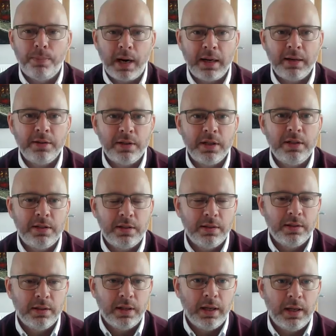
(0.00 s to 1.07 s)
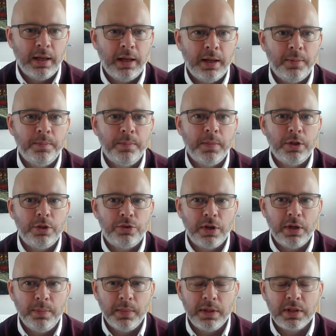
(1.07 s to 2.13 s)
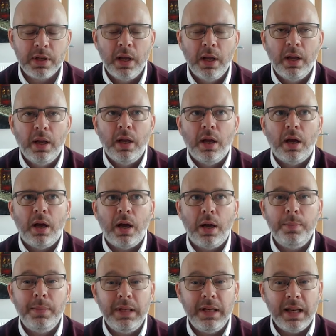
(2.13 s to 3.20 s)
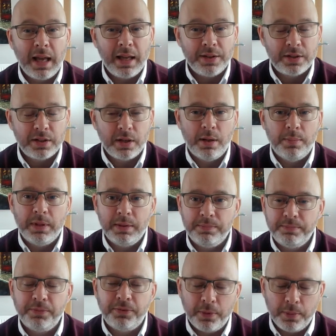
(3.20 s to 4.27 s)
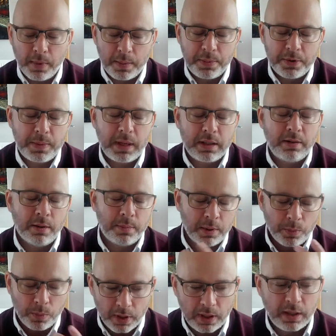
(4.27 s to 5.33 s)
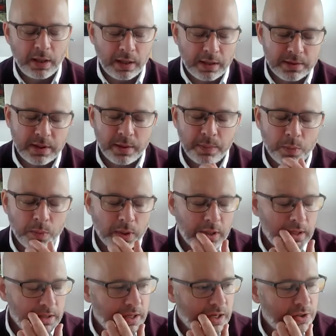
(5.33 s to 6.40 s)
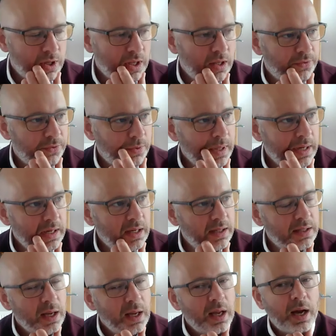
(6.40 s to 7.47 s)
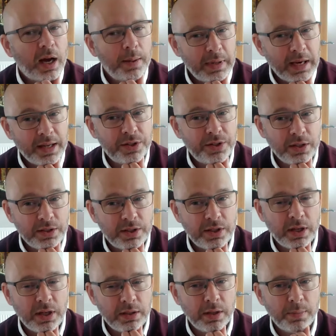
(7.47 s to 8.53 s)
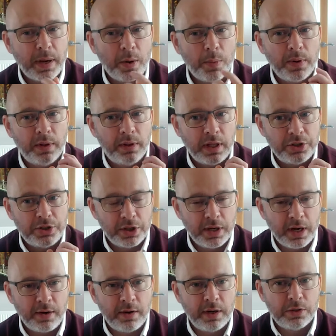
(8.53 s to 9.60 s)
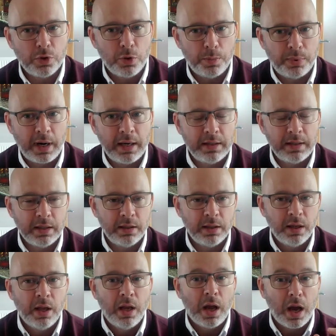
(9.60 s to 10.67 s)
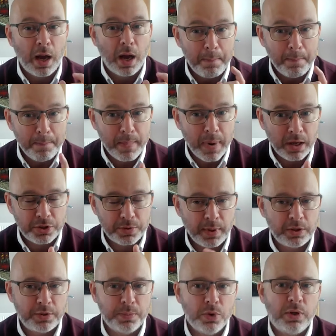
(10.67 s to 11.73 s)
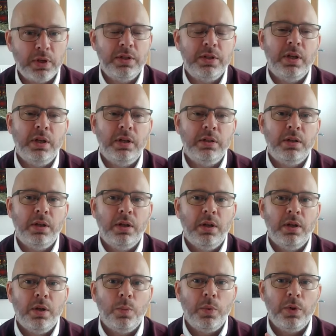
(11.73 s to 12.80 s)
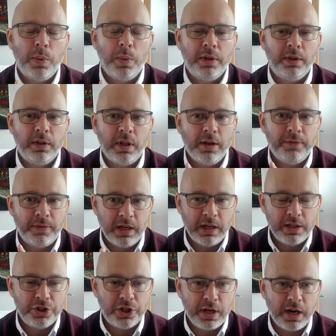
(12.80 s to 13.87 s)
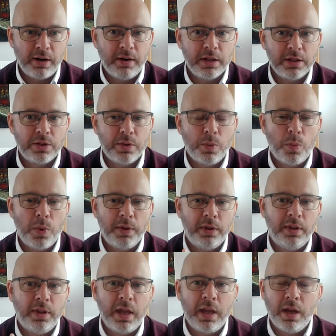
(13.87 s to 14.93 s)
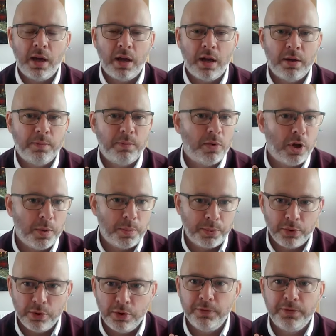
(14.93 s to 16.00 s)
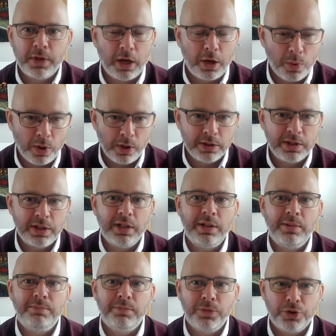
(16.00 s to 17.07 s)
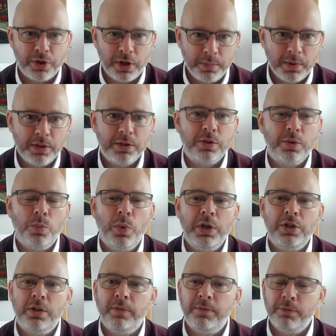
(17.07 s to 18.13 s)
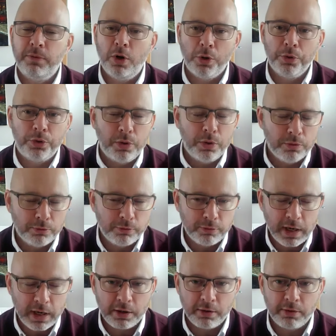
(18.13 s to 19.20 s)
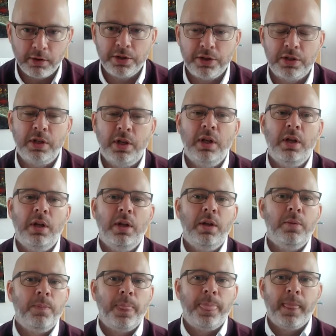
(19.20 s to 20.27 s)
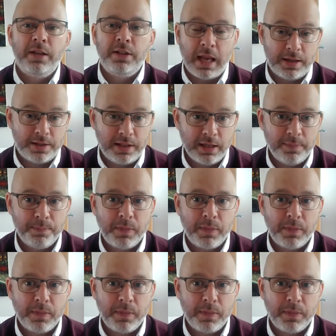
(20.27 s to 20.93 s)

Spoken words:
branded treatments, I mean, from my perspective, I've been working in international health for many years. I'm less concerned about whether they're generics or branded. I'm much, much more concerned with whether, if it is generics, whether they are approved high quality treatments which have gone through rigorous testing